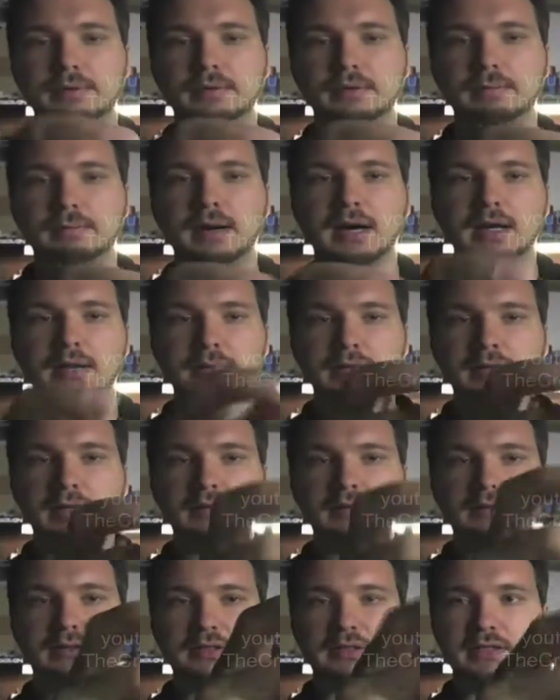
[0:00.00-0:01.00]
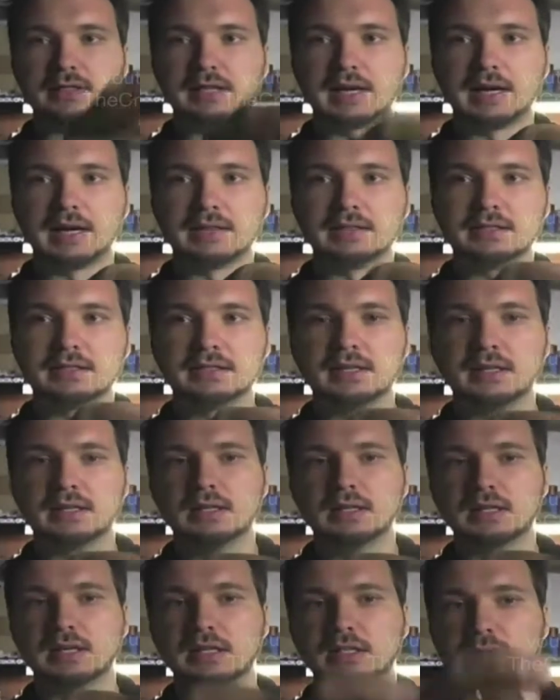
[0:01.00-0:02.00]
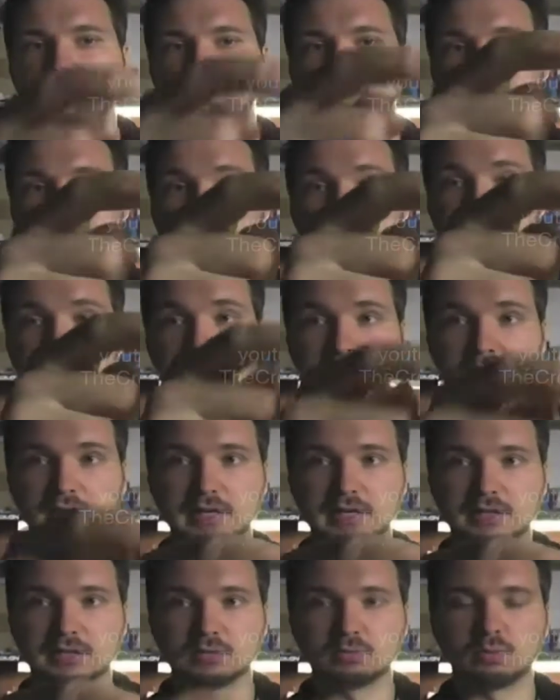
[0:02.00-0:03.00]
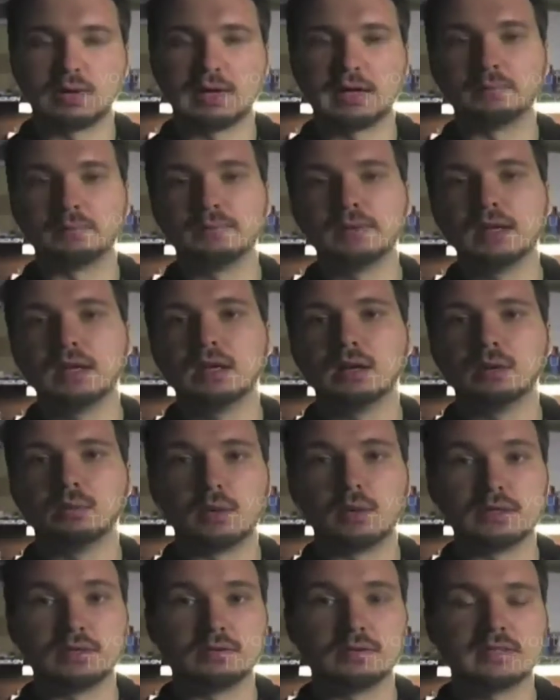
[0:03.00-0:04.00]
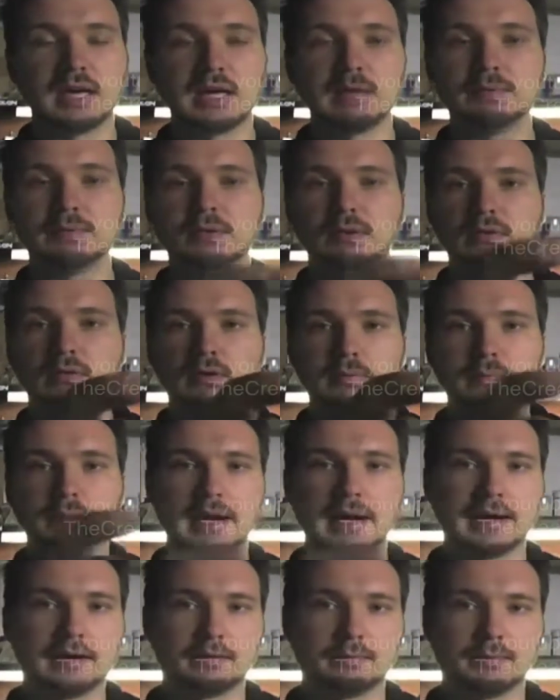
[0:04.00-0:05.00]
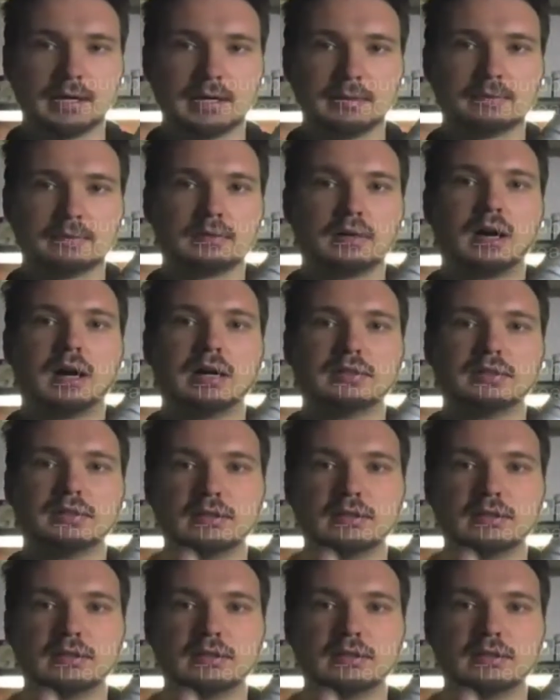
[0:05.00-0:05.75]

bottom here, the sides, as well as the other side as well. When you tape your grip pattern paper onto the